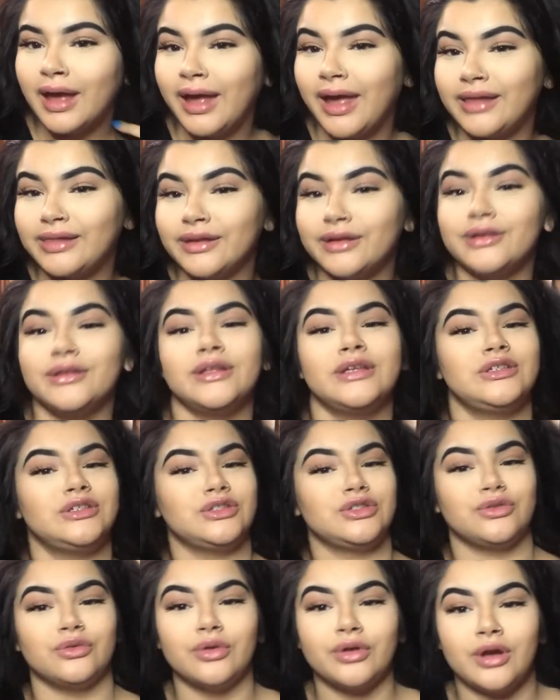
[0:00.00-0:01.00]
I literally
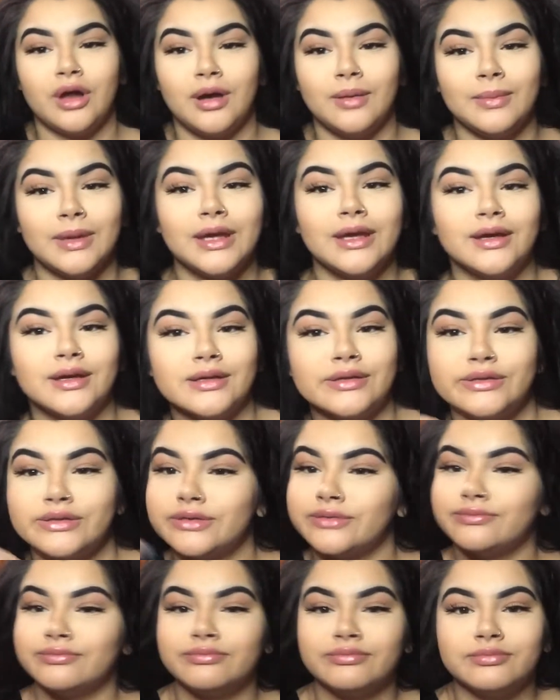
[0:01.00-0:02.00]
just threw it on
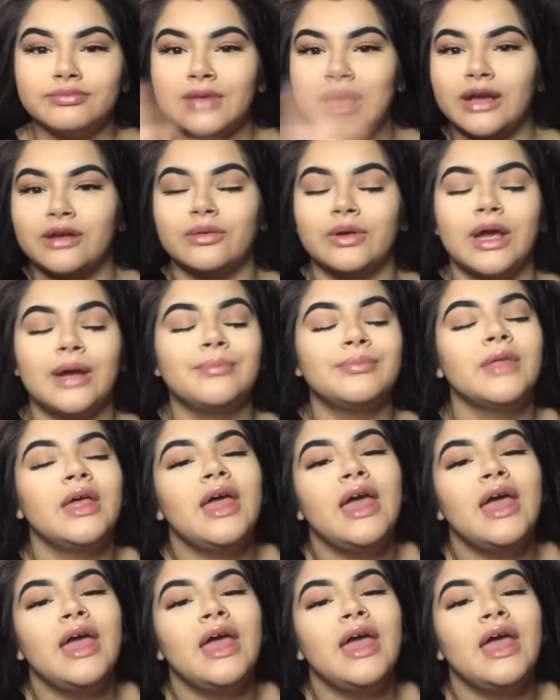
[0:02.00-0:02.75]
because I don't care.